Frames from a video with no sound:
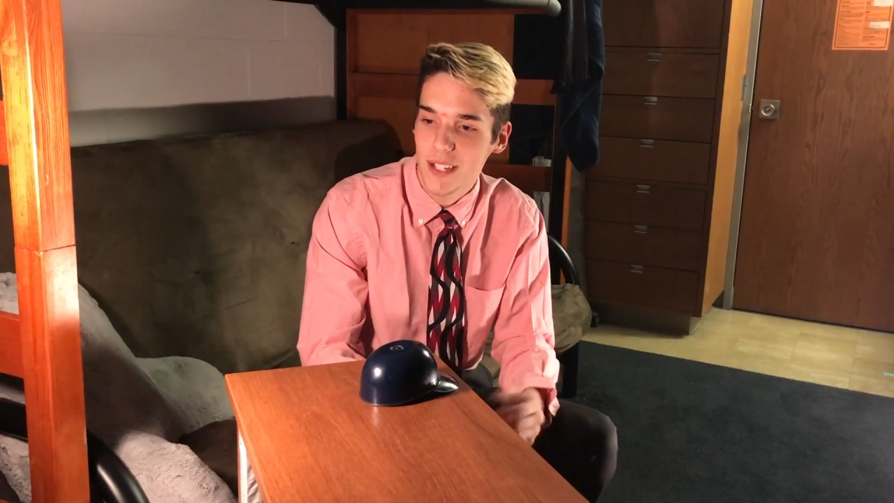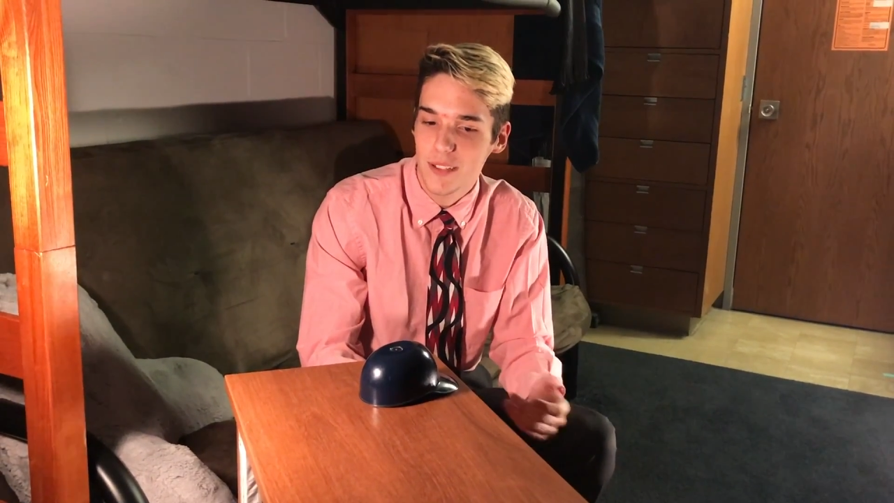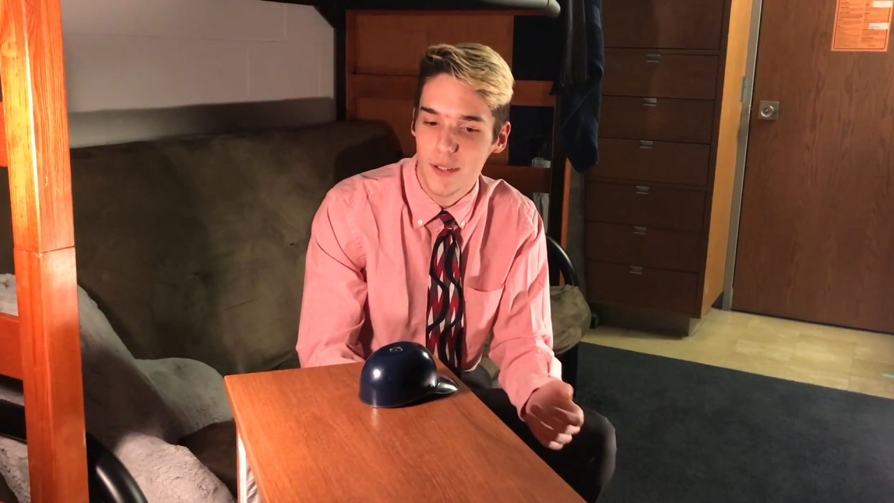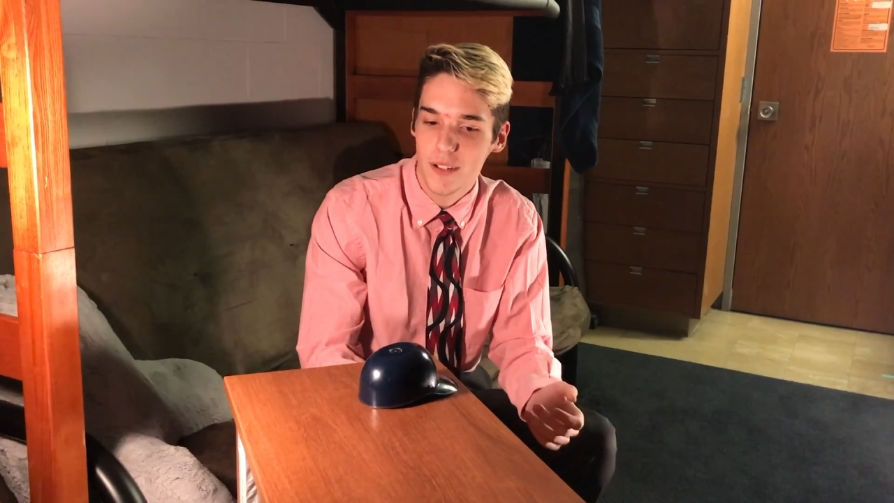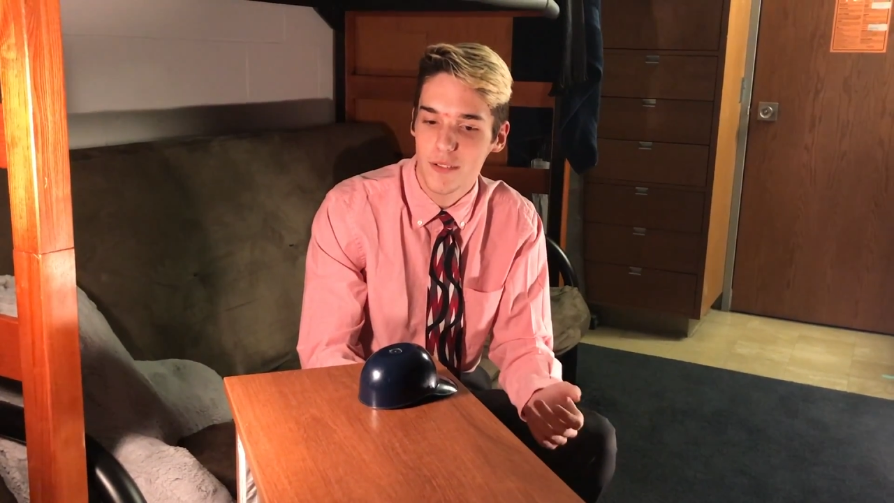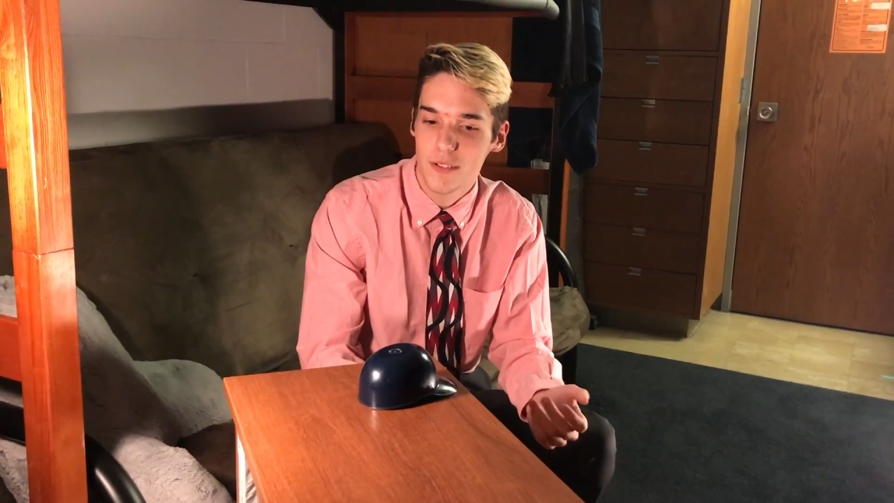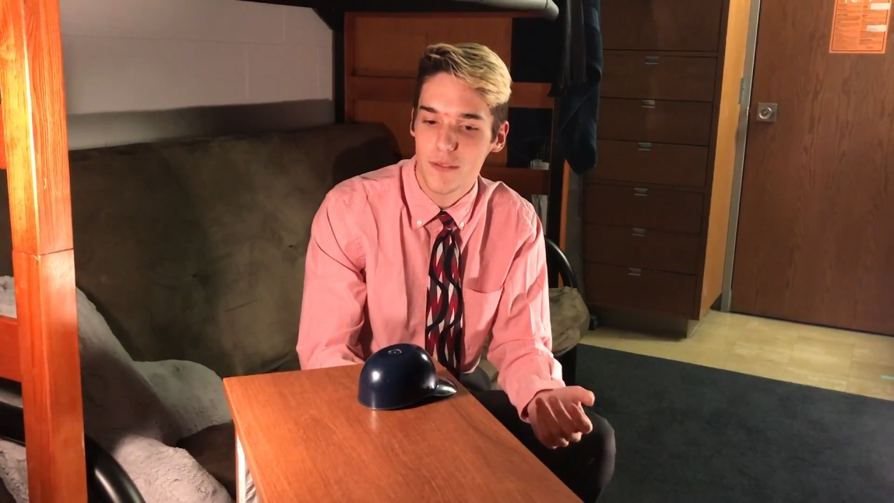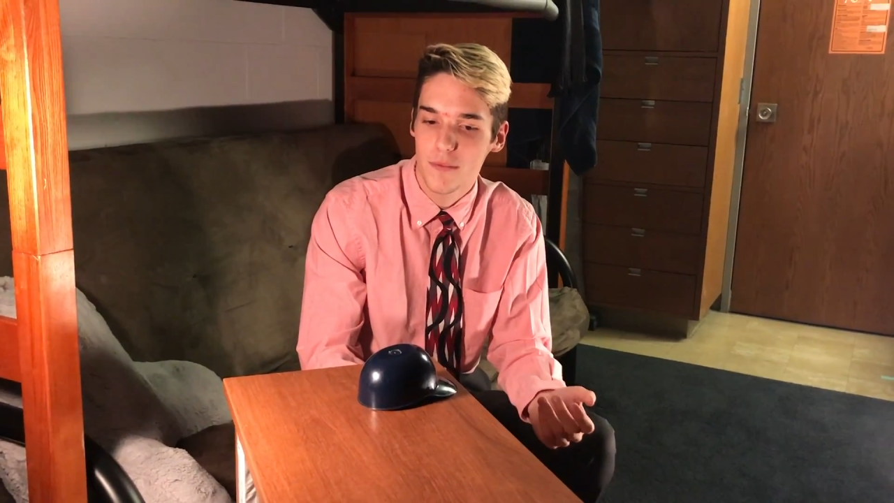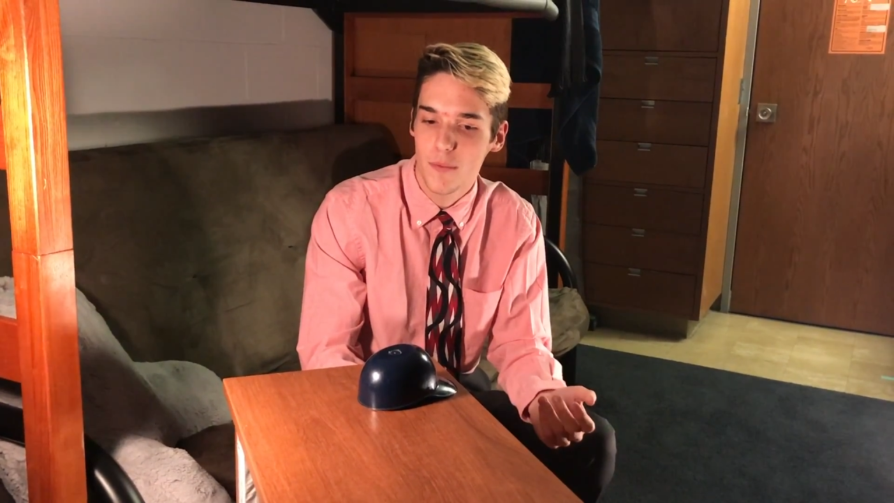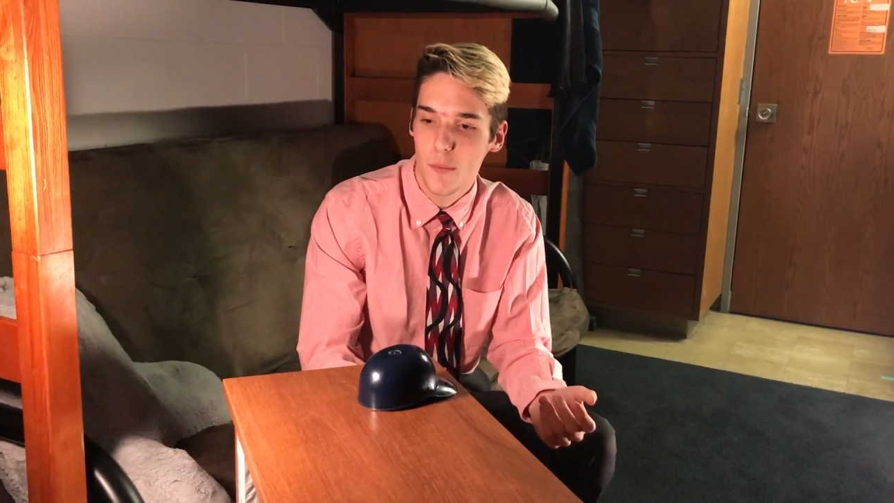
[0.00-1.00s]
So
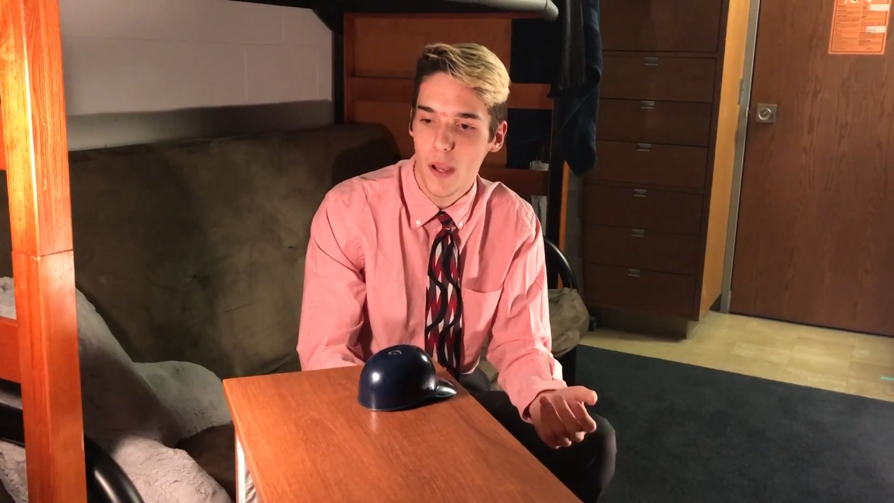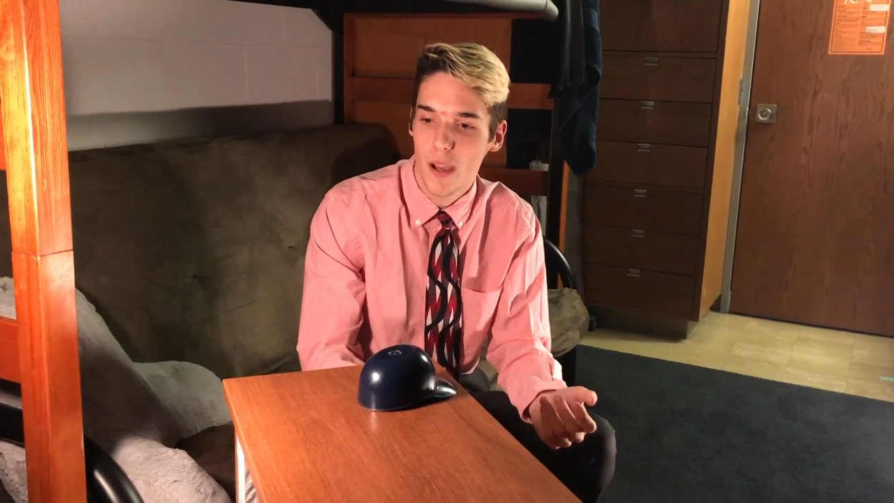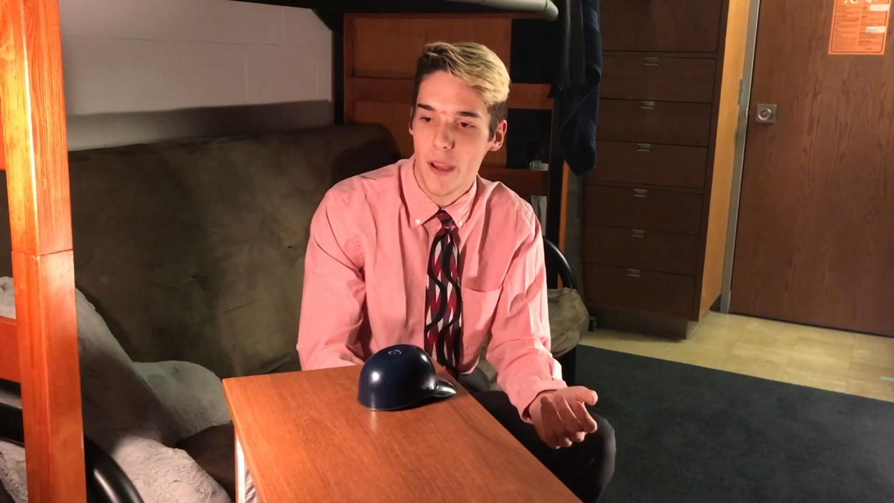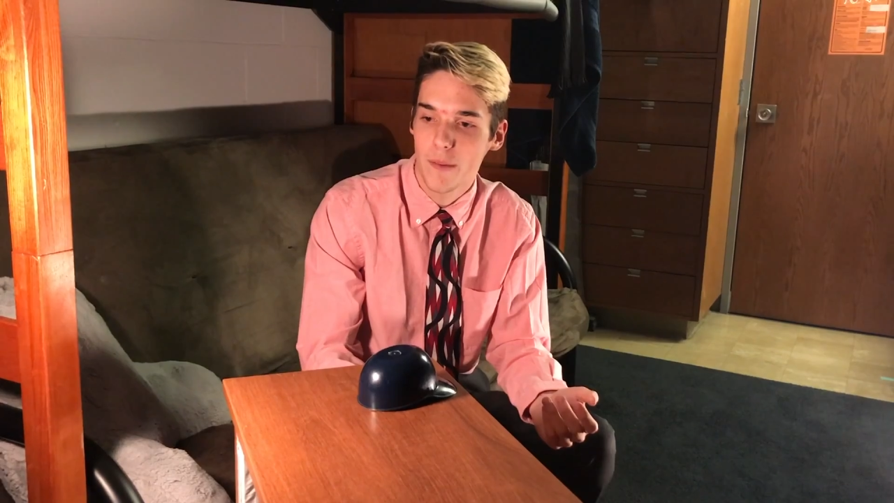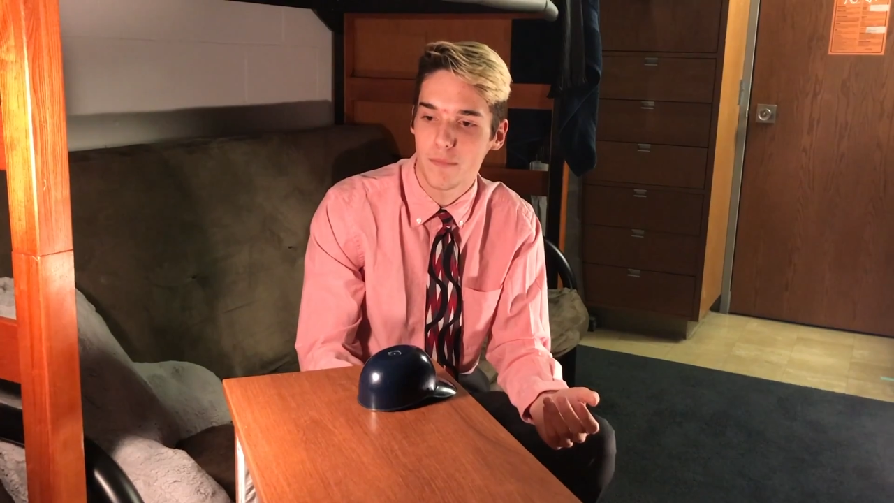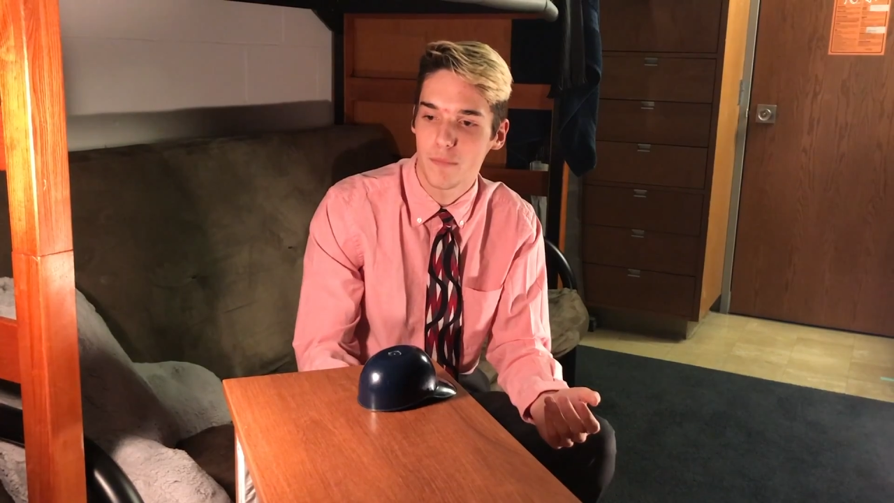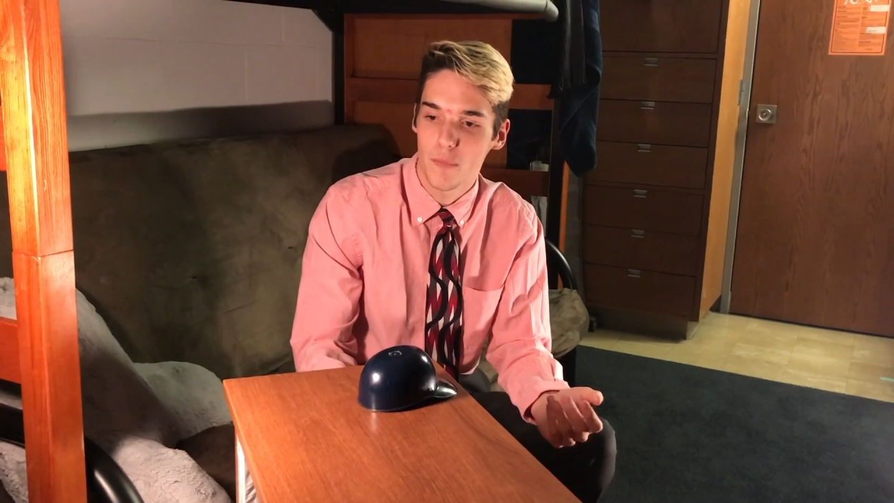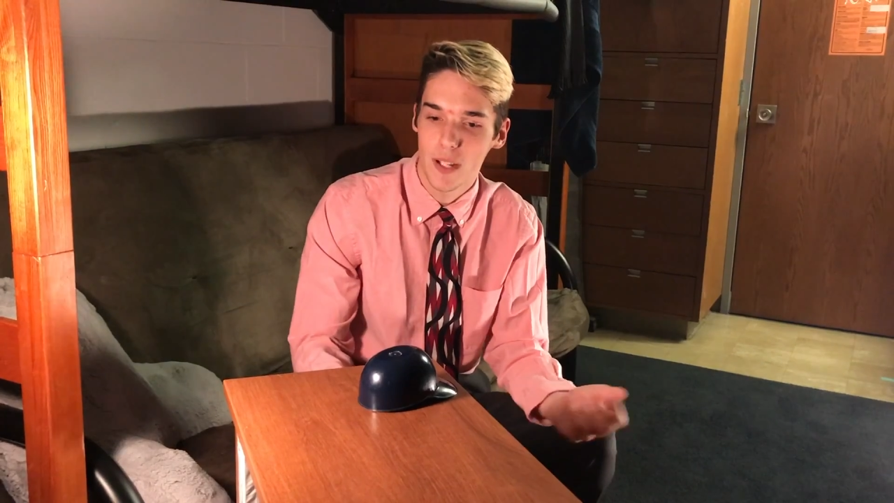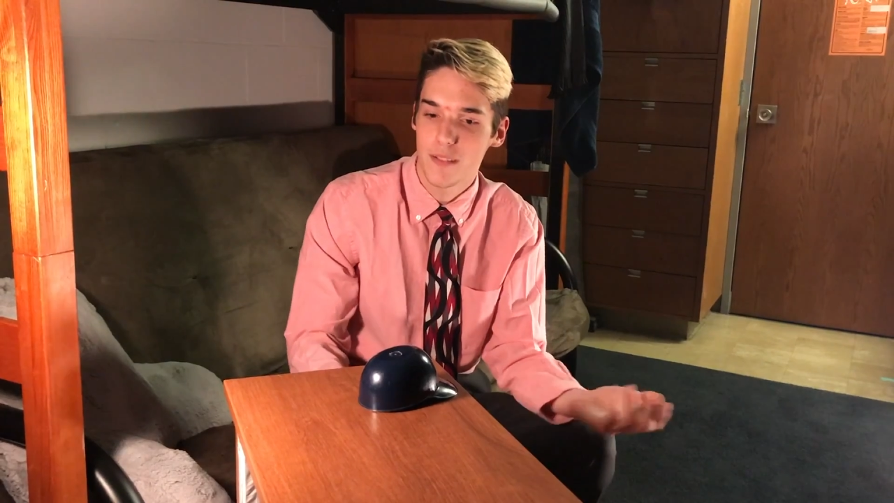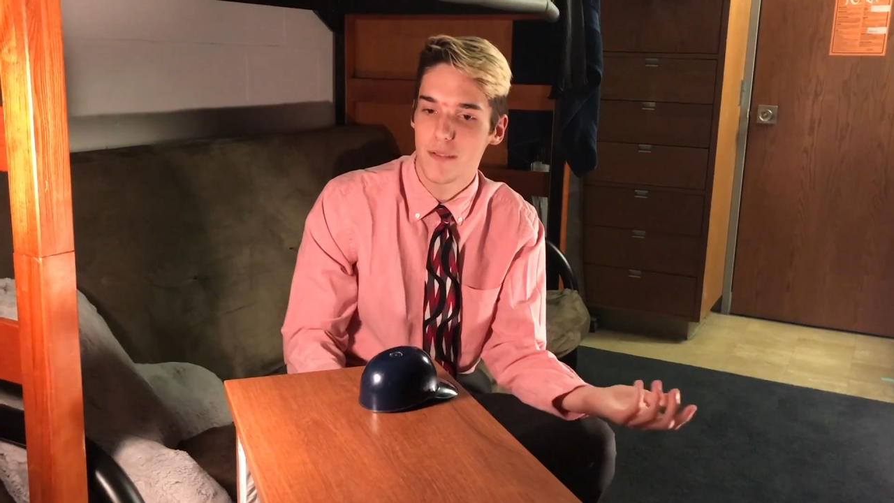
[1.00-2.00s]
I
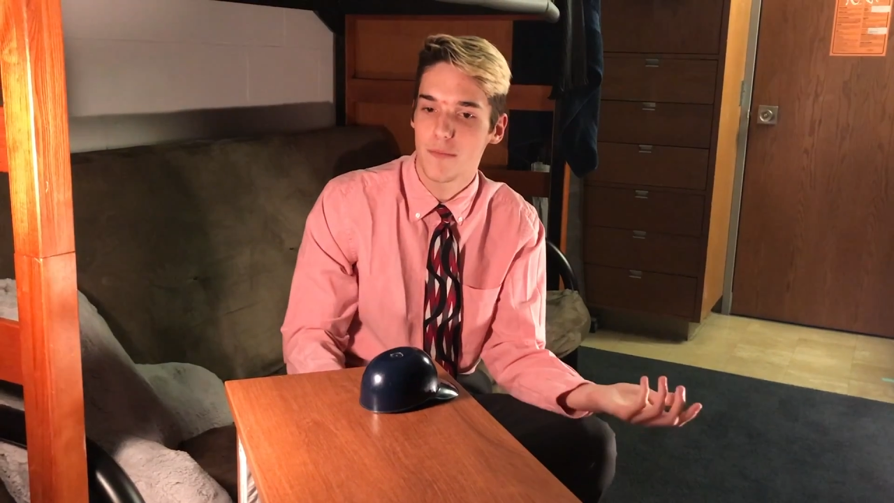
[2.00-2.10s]
went